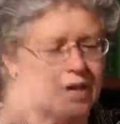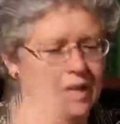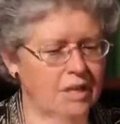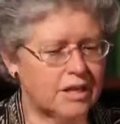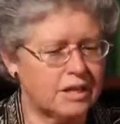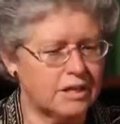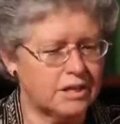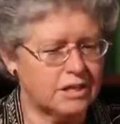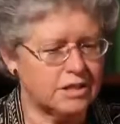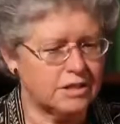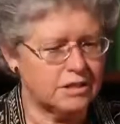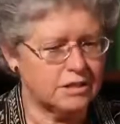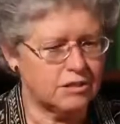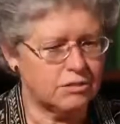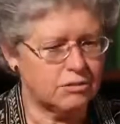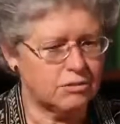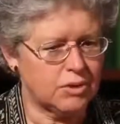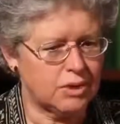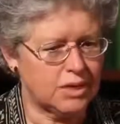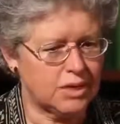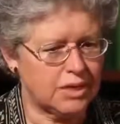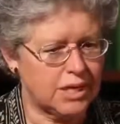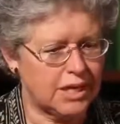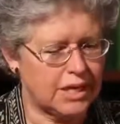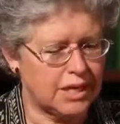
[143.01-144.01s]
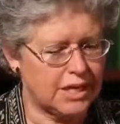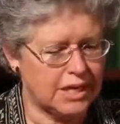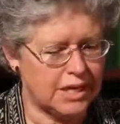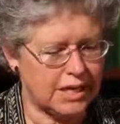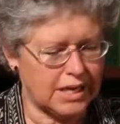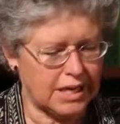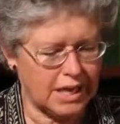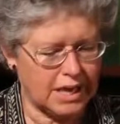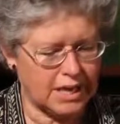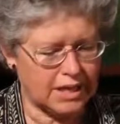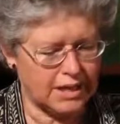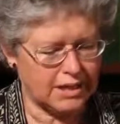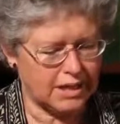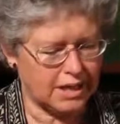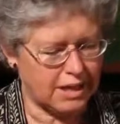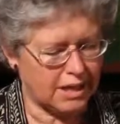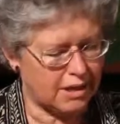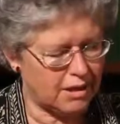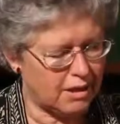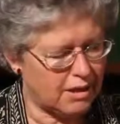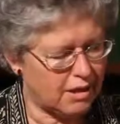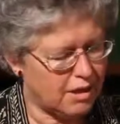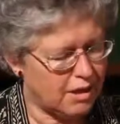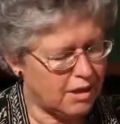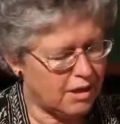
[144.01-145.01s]
and this is what they get, and
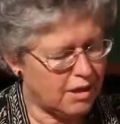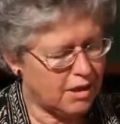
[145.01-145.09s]
they